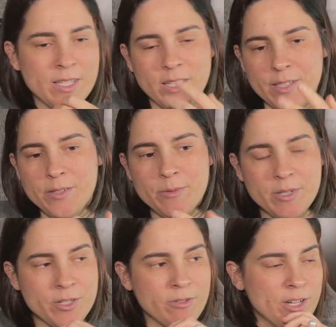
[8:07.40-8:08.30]
I don't want
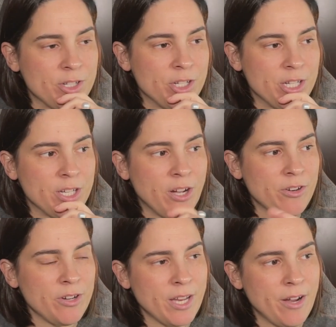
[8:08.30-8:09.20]
it scratching. I
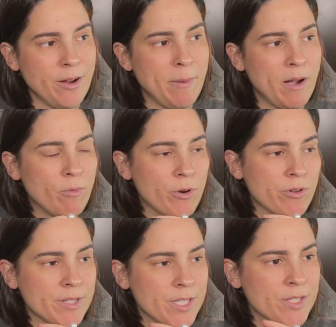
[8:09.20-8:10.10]
don't care about water
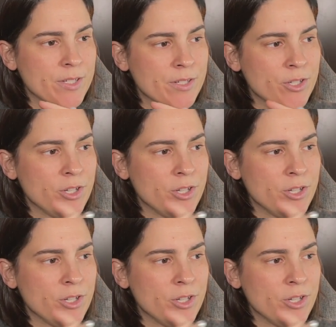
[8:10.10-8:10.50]
resistance.